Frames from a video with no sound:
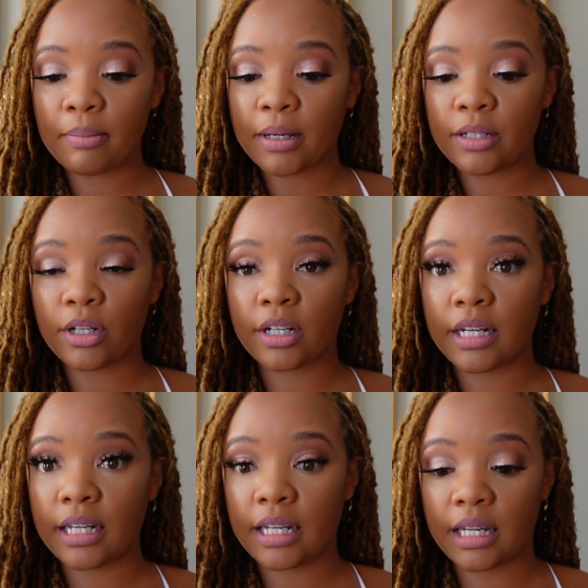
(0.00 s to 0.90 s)
and you're gonna
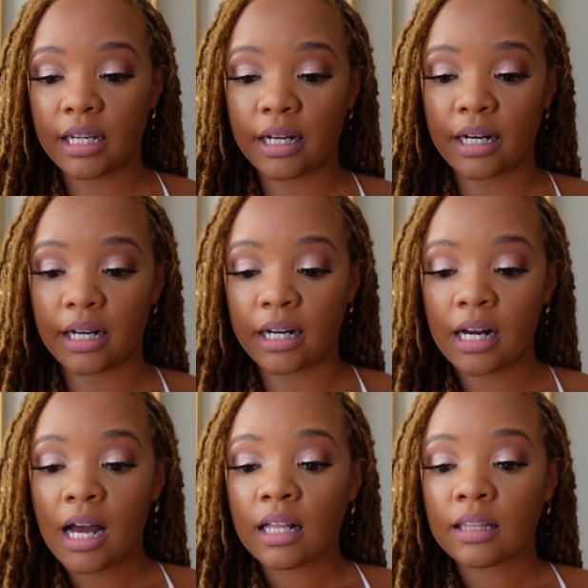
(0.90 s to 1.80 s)
hear
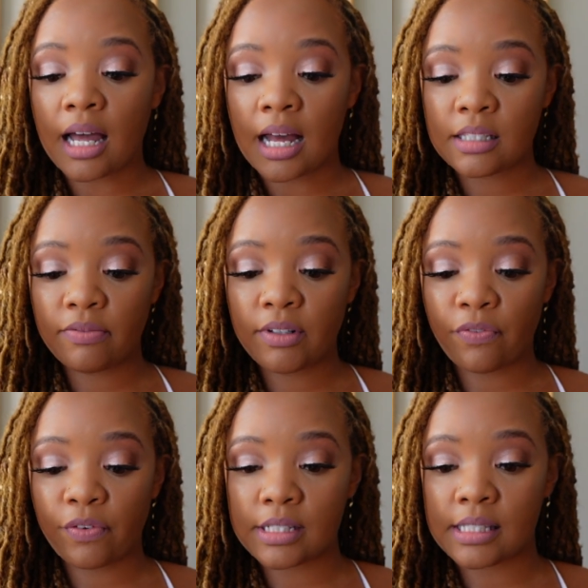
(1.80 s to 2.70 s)
lots of
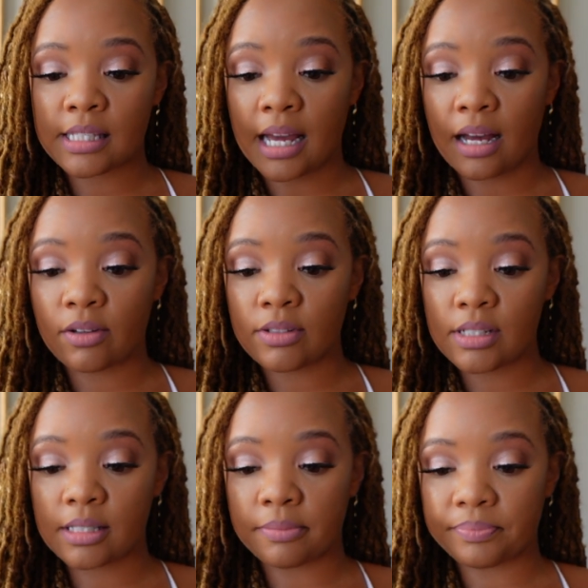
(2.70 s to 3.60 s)
different
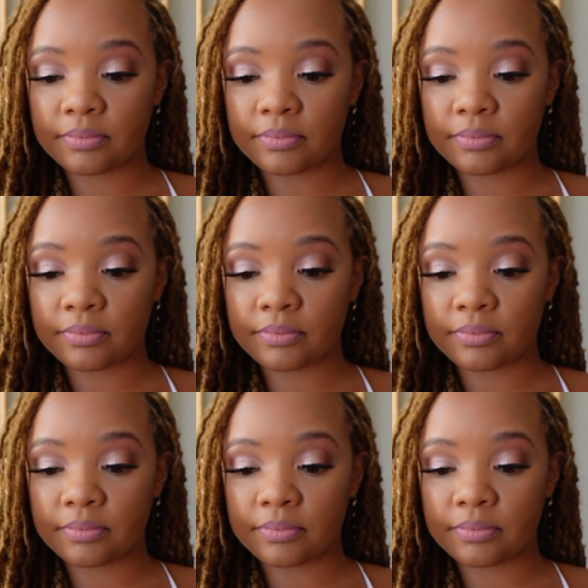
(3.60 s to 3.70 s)
sounds